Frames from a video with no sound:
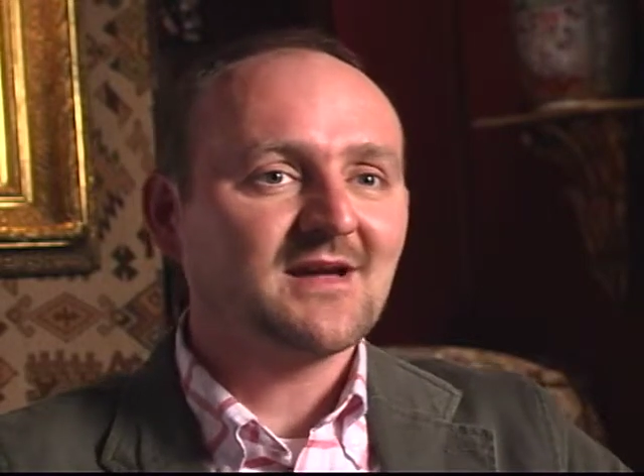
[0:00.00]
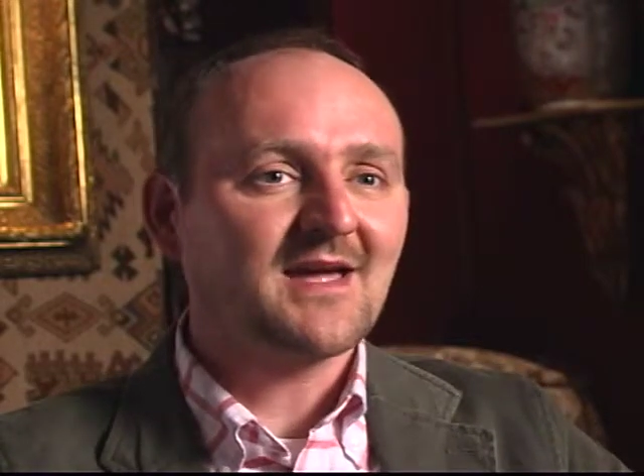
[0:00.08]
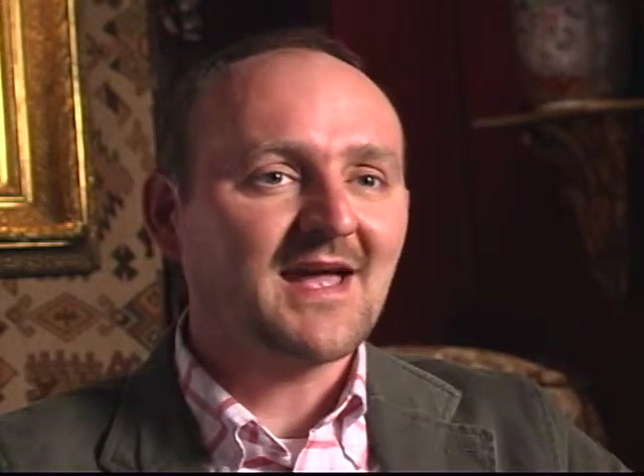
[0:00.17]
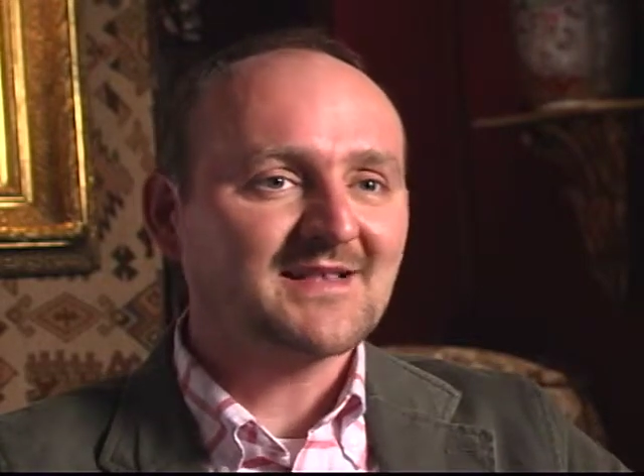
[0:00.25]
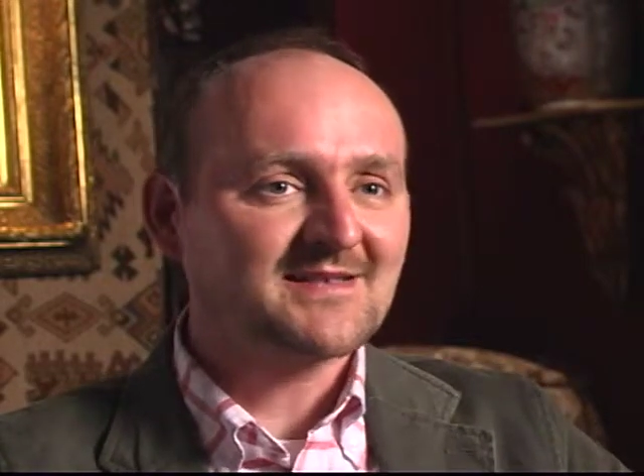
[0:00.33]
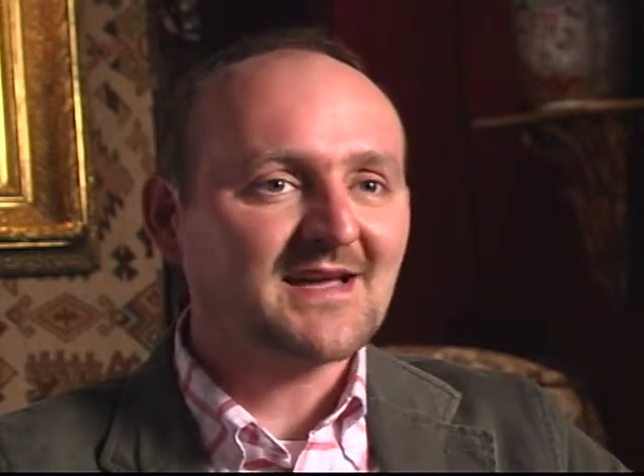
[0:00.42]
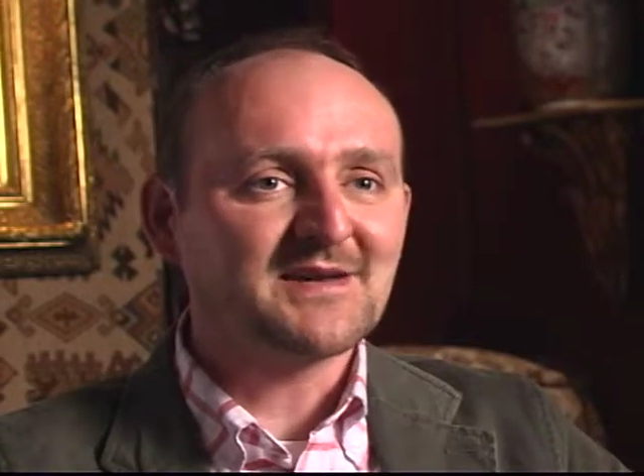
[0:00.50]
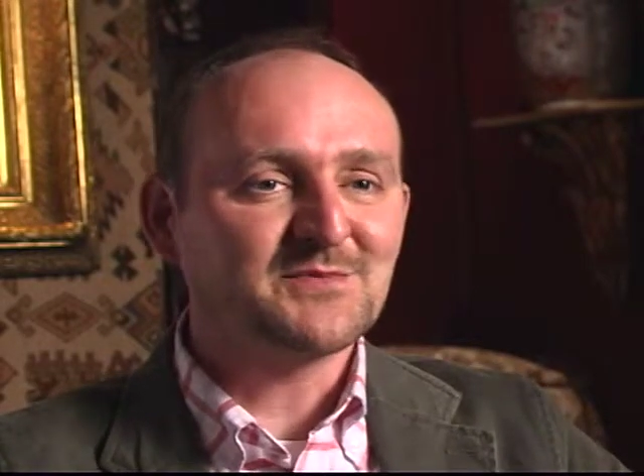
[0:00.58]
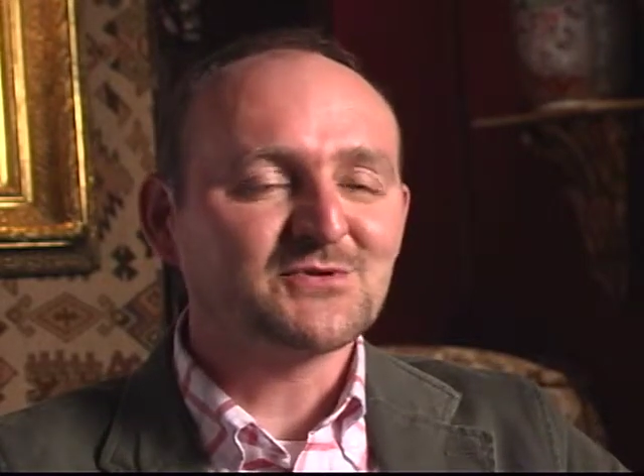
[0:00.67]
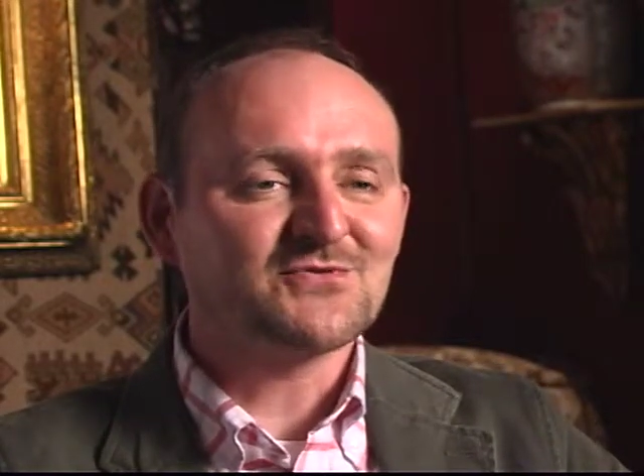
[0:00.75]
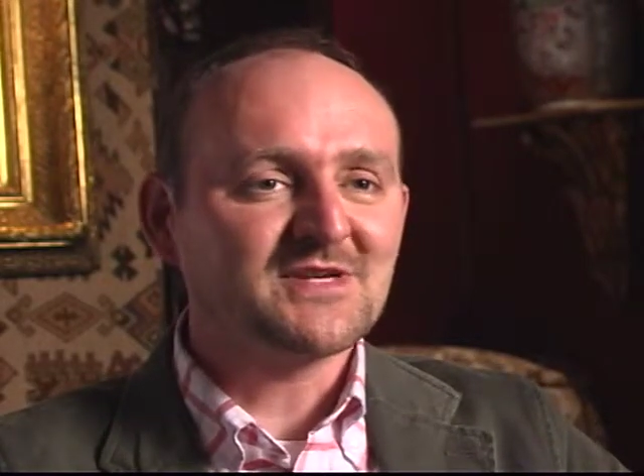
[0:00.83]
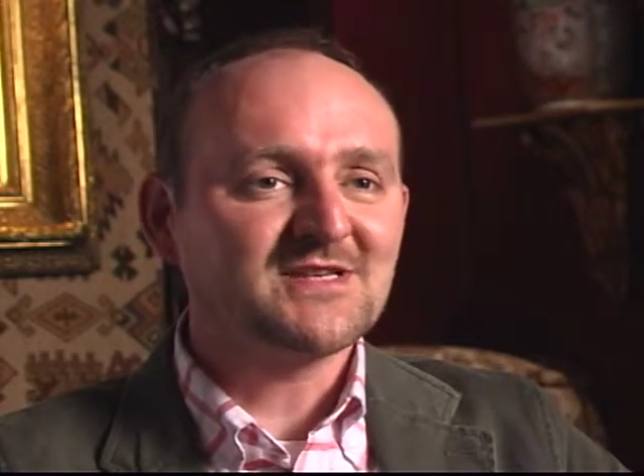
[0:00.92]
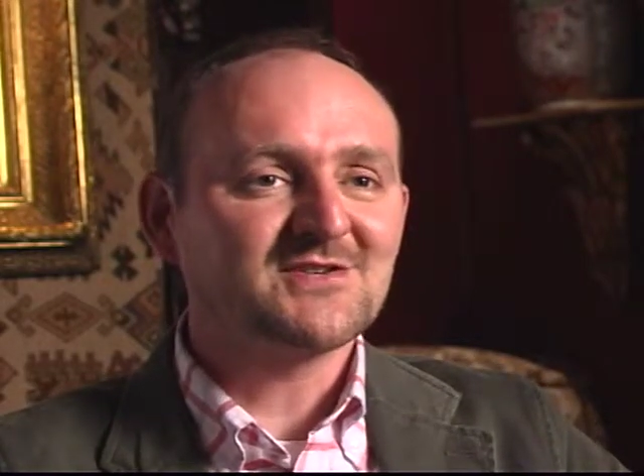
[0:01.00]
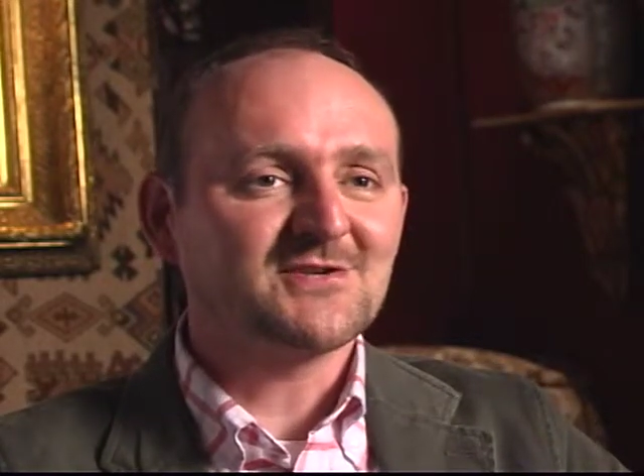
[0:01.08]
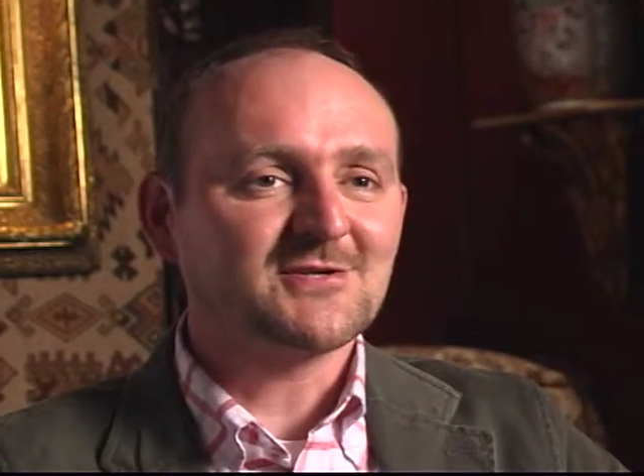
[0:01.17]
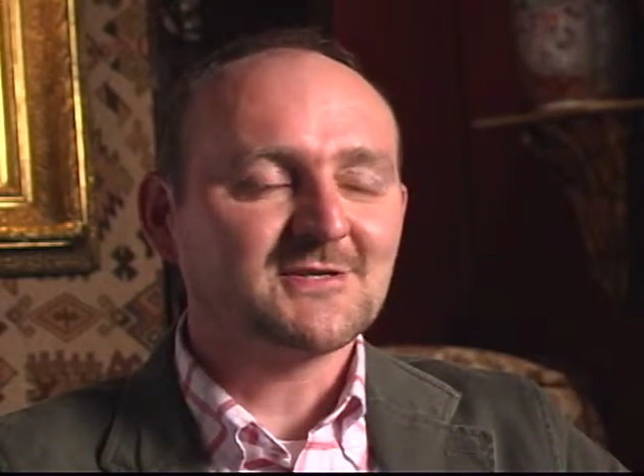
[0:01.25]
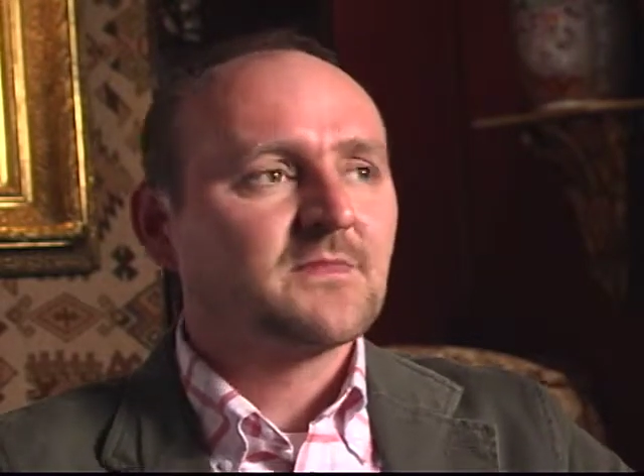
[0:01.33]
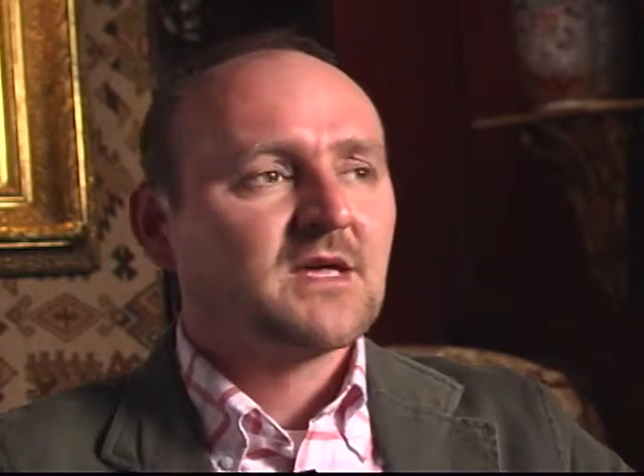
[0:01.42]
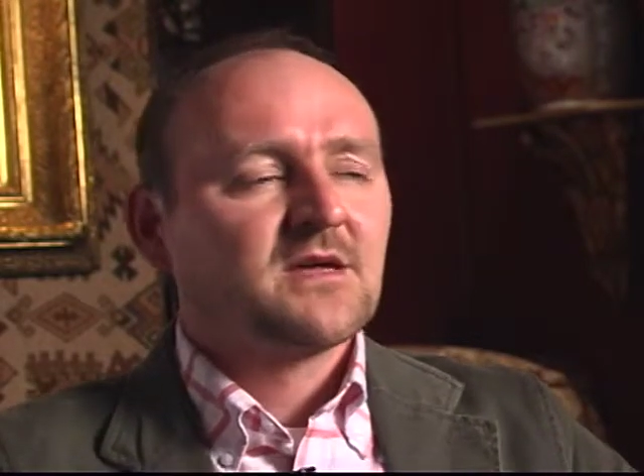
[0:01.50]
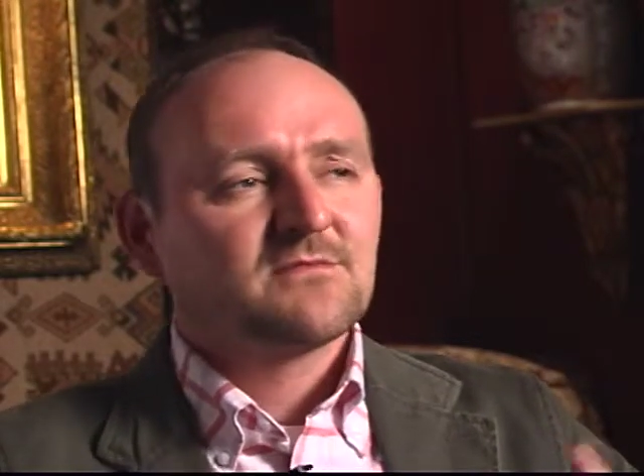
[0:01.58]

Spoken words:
against animal research.